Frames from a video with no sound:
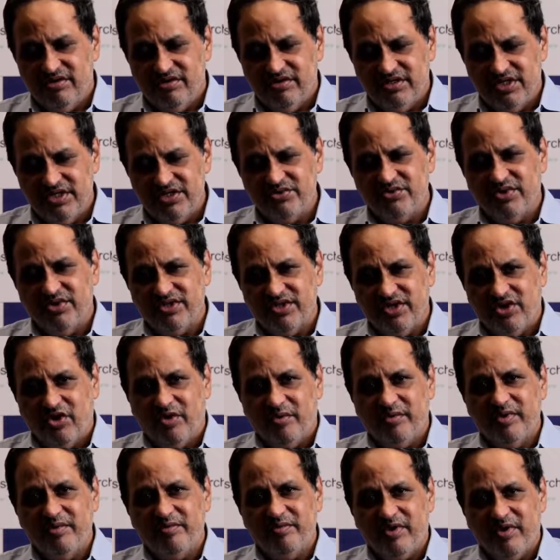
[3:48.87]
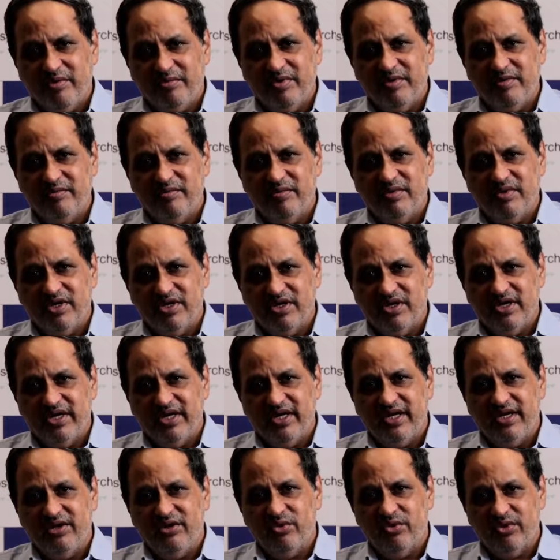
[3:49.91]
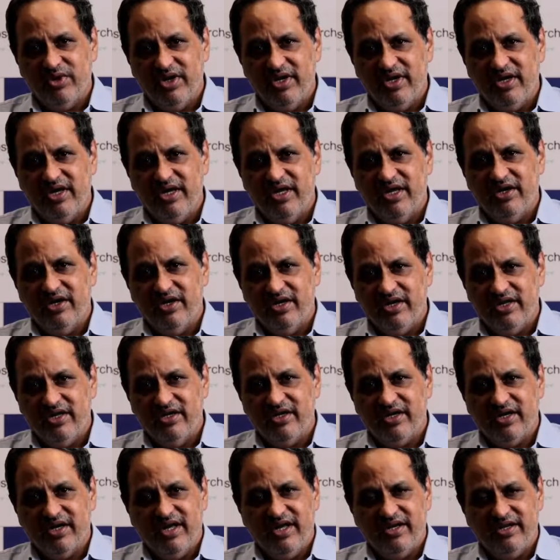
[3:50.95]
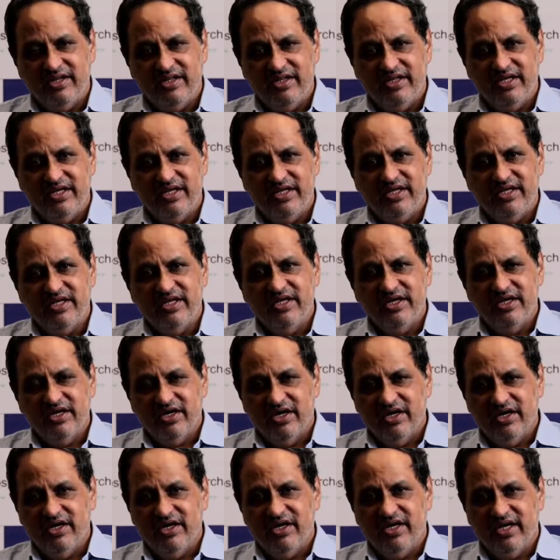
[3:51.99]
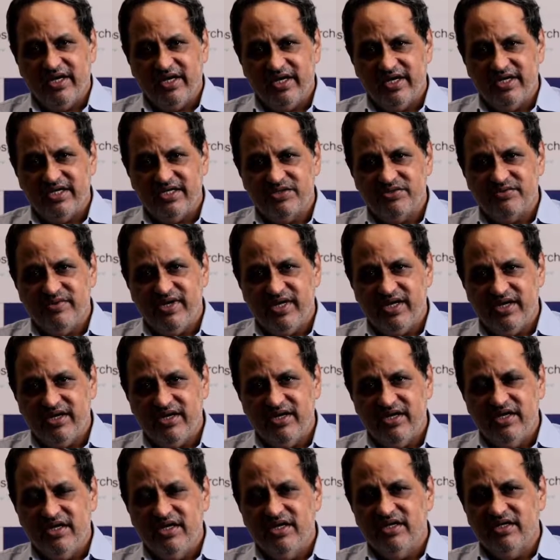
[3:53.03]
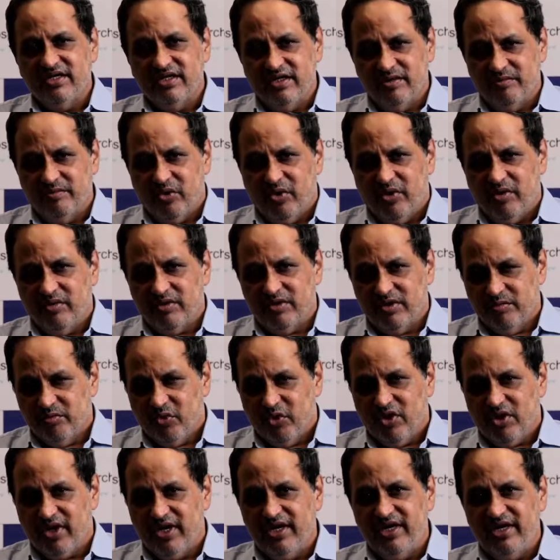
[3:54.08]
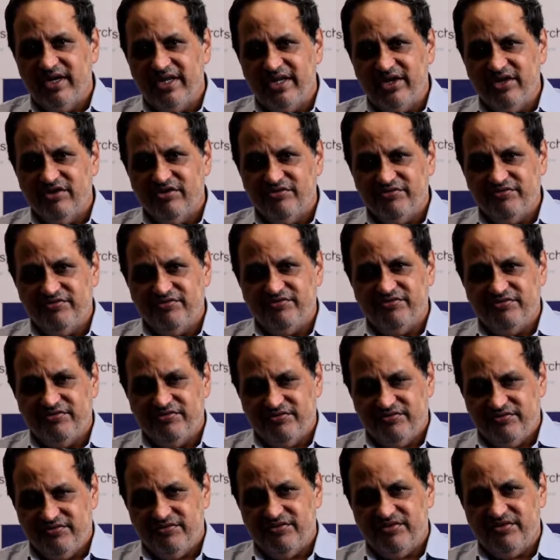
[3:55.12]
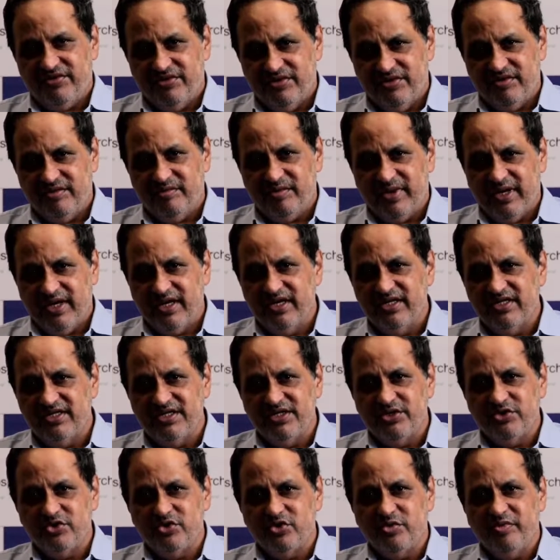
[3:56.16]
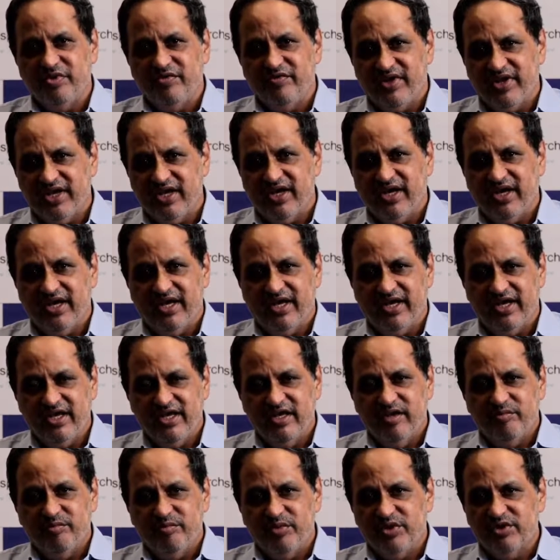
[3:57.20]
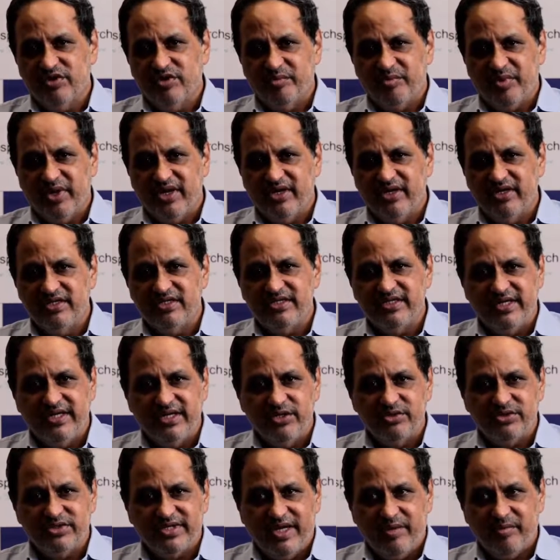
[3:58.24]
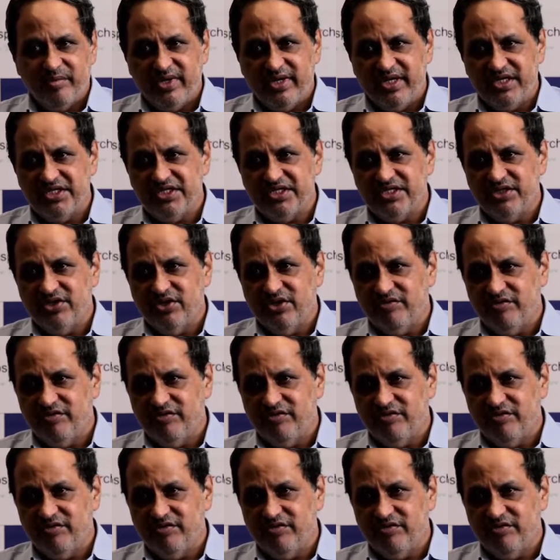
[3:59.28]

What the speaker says: this was a common problem occurring in rural India earlier and in the earlier decades, where the mortality of pregnancy used to be very high because of pregnancy-induced hypertension, or